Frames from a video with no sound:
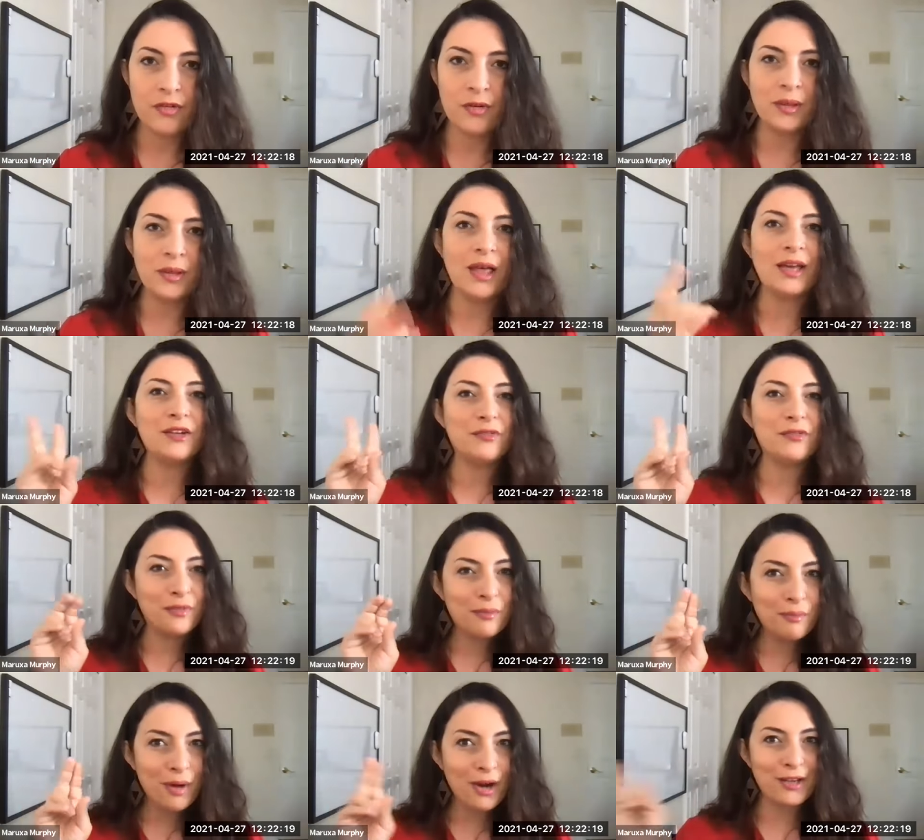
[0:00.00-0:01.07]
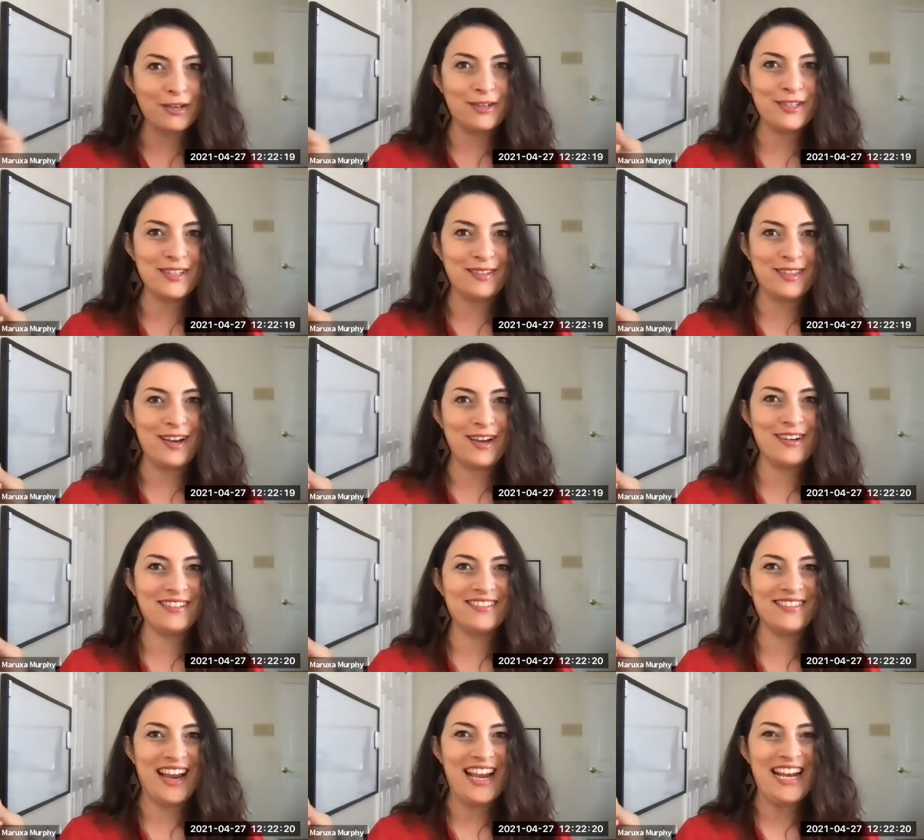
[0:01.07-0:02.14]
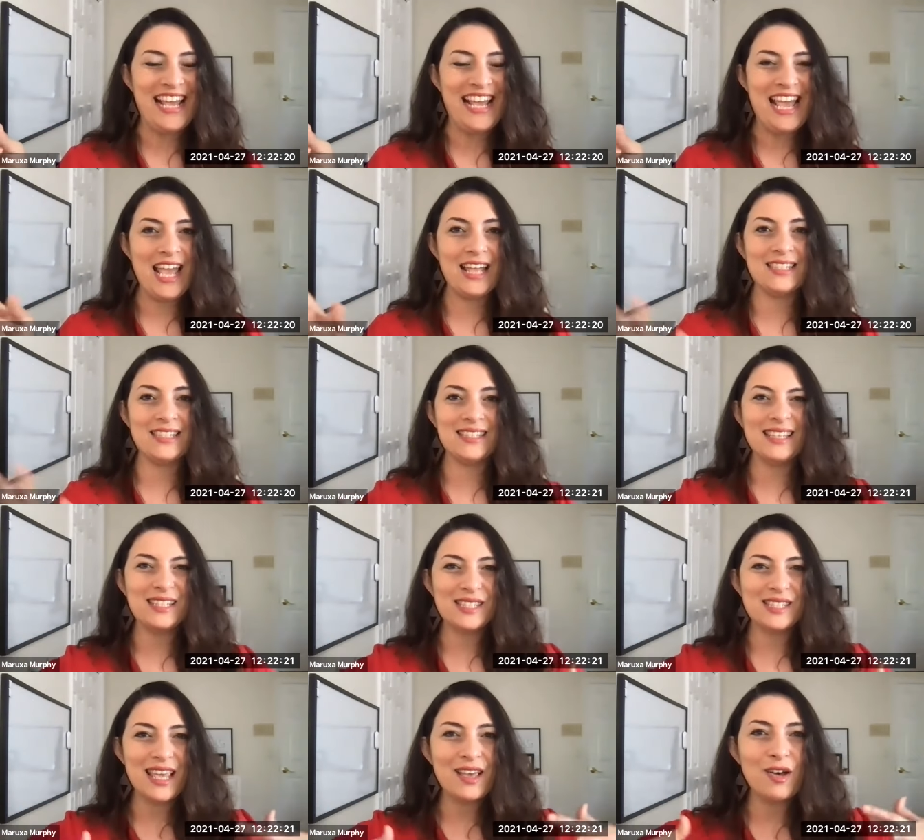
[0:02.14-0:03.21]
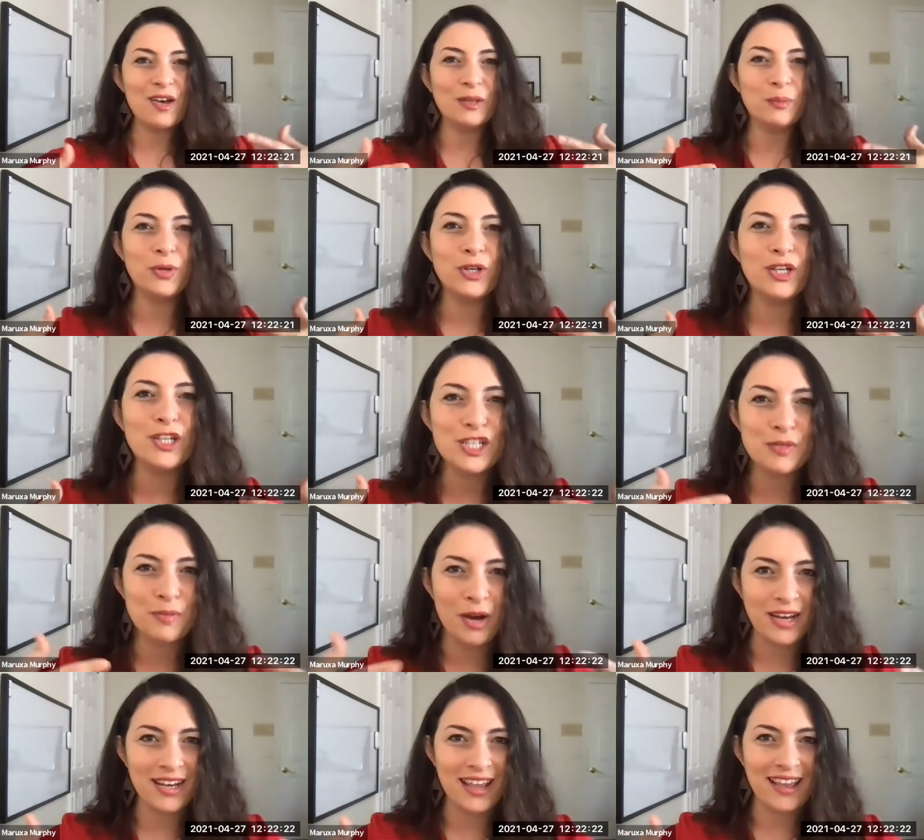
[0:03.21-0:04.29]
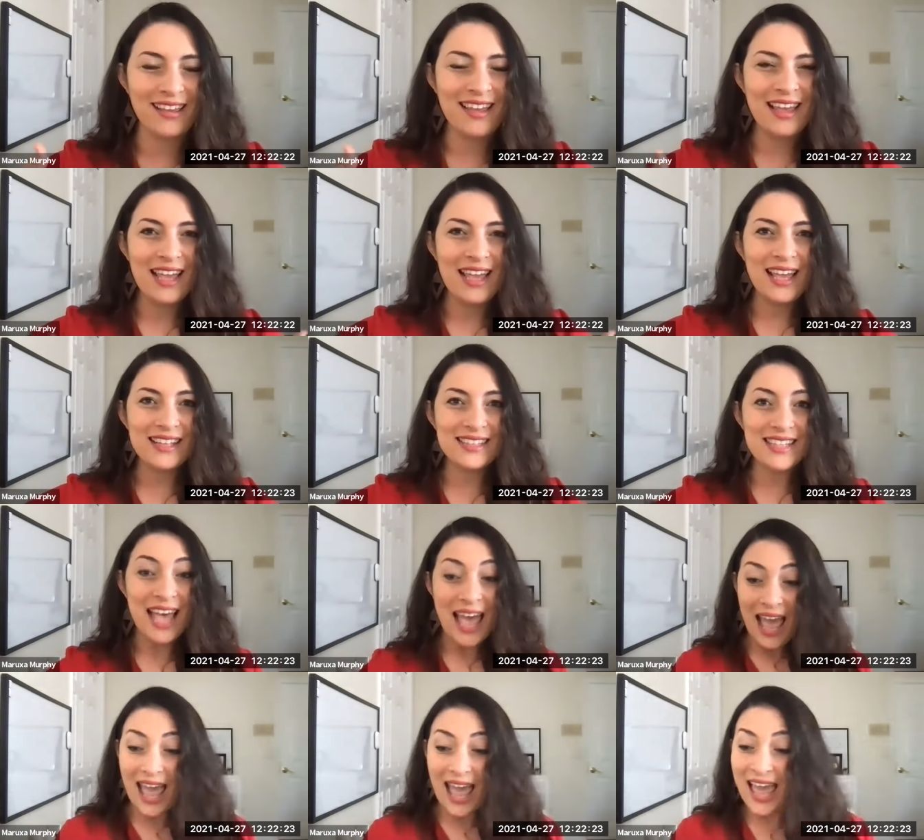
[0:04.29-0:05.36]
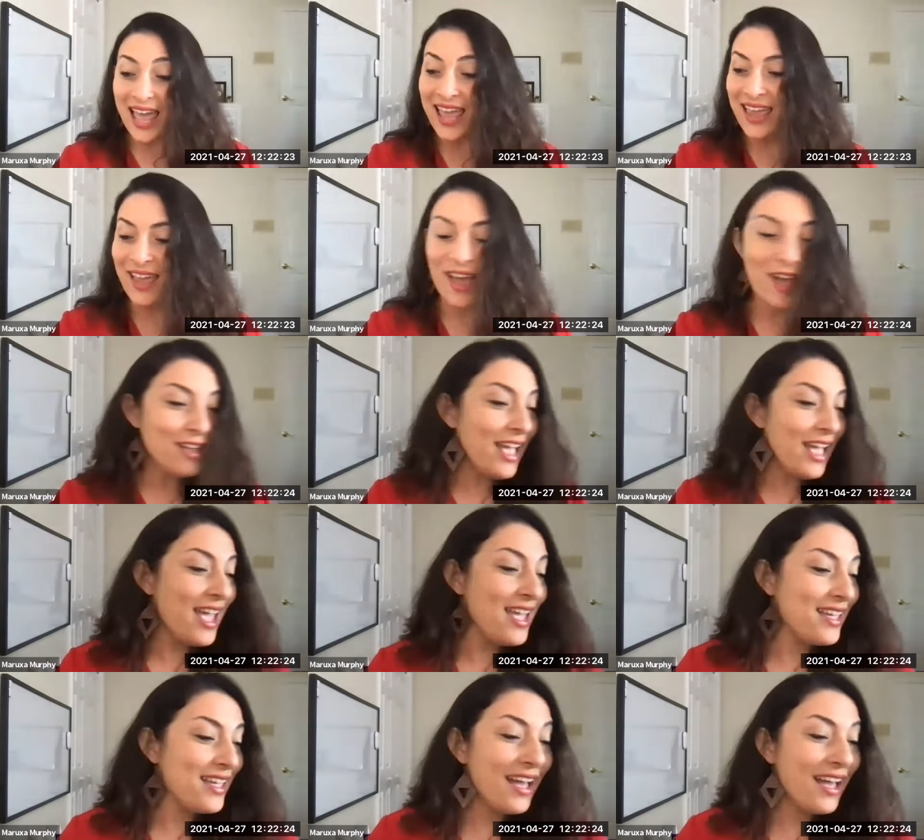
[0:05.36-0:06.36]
from a lot of marketers out there, right? It's this thing called push marketing. It's, hey, hey